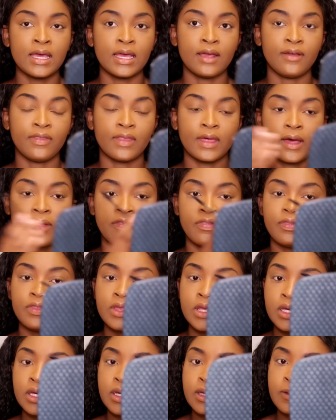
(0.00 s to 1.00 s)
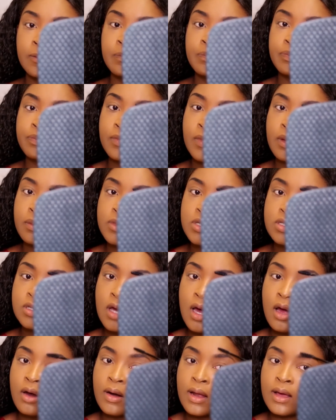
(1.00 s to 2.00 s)
in that the
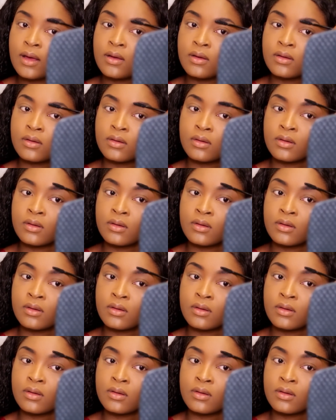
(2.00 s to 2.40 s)
mascara